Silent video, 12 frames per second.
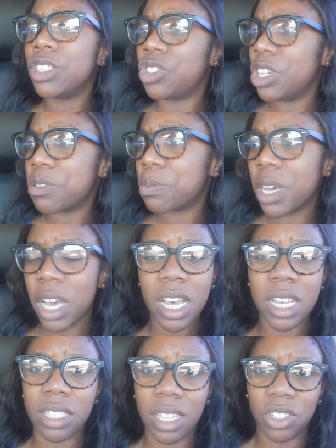Just
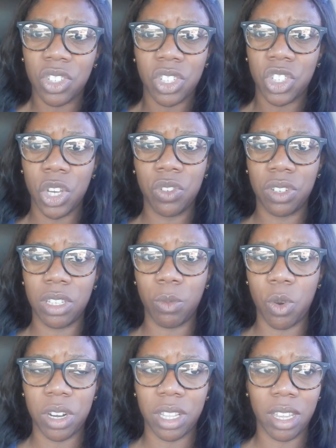because, that's just children in the
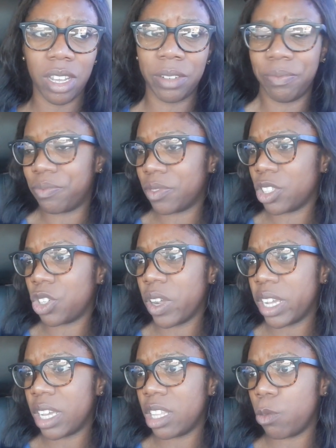morning. They're
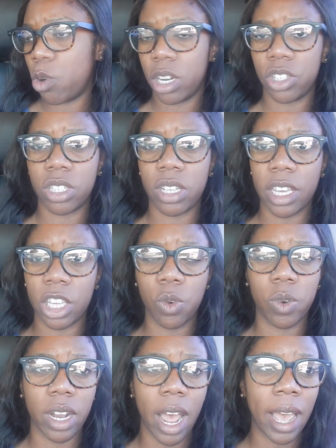cranky in the morning, just like
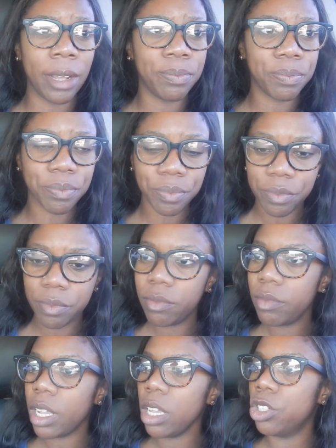you and I.
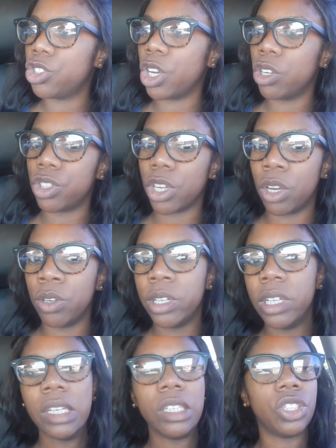JoJo,
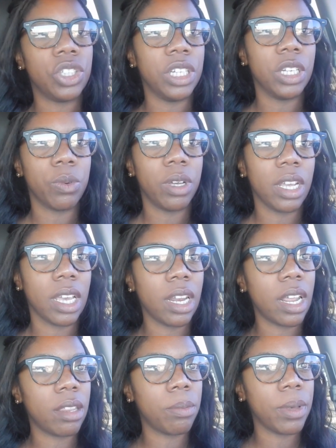she didn't want to
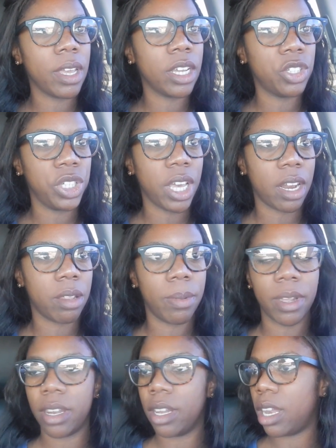get out of the bed. She got out of the
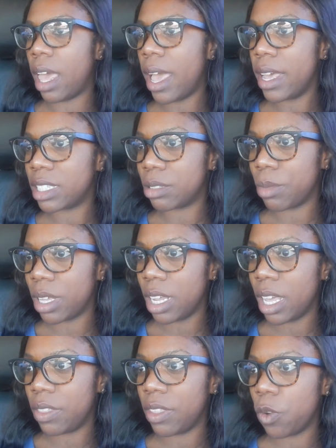bed at the last
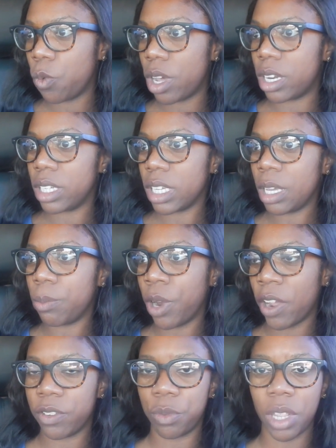minute and then wanted to eat
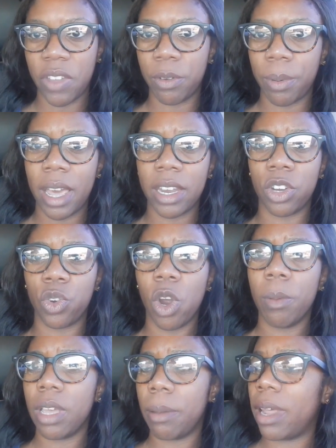breakfast with everybody. And
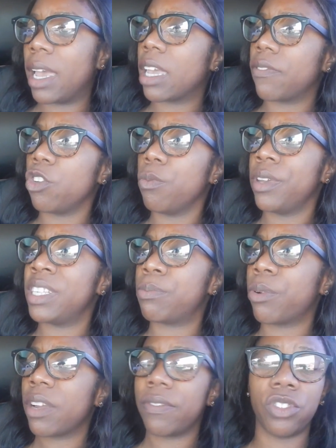normally I'm like, if you miss
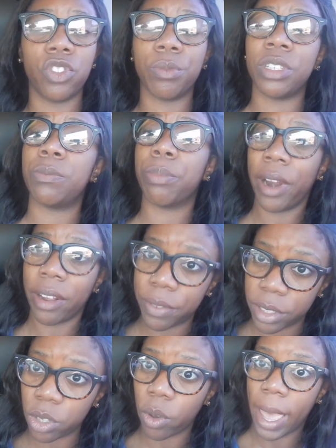breakfast, you miss
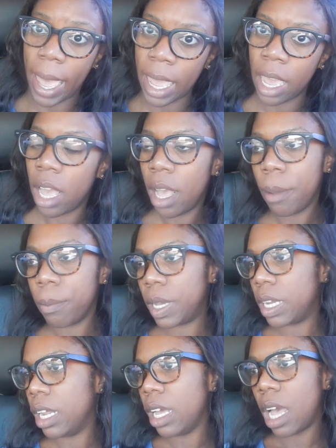breakfast, okay?
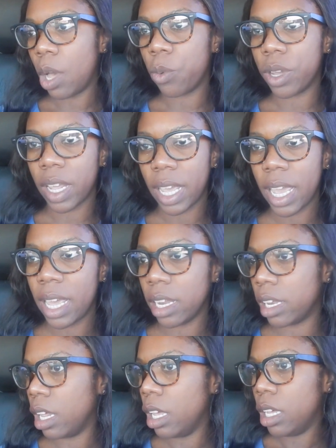But I went ahead
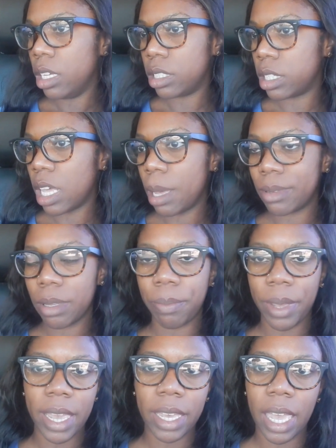and slammed
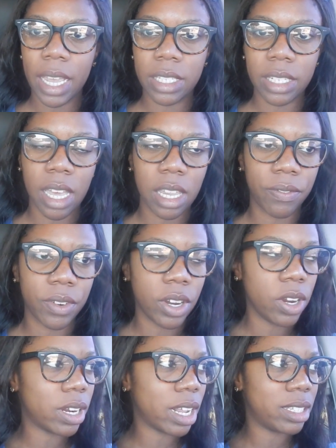some pancakes together for
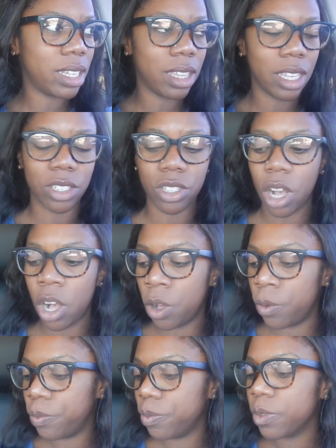her, and I said, let's
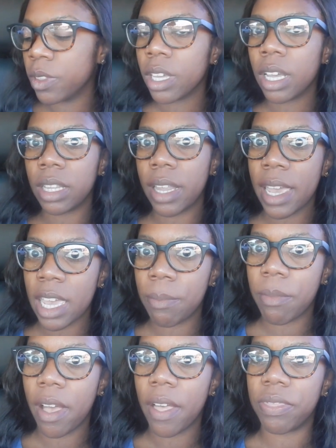go
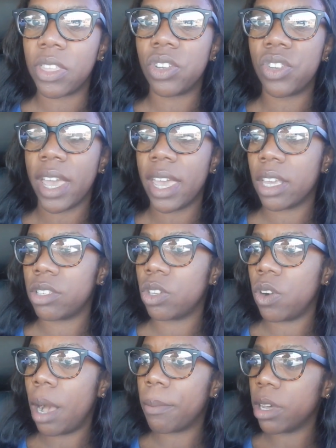claim the day.
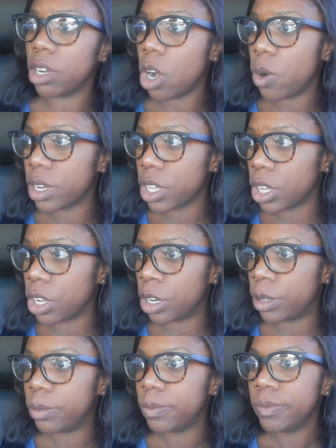So I'm gonna go in
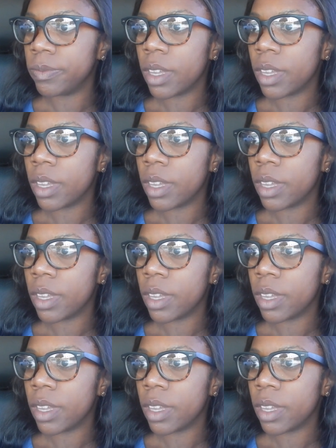here.